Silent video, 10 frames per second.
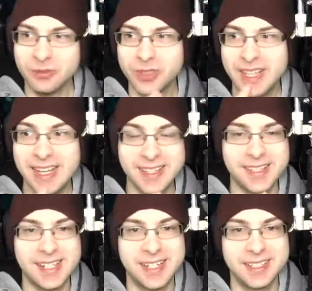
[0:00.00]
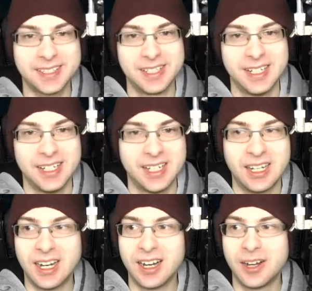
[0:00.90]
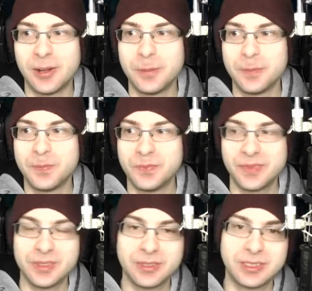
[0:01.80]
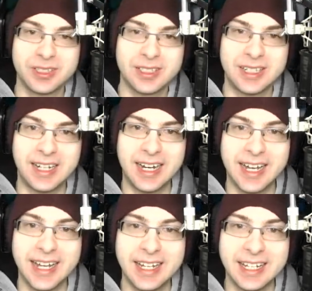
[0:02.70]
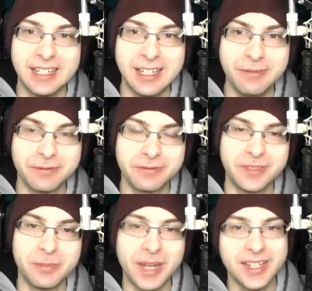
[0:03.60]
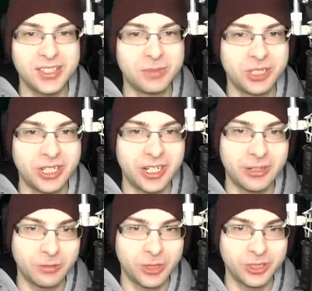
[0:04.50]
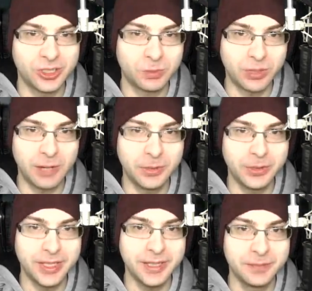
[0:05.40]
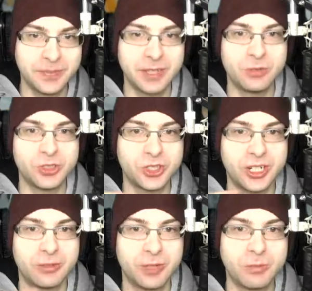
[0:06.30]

with that said, um, I if the My Summer Car works properly, then we'll start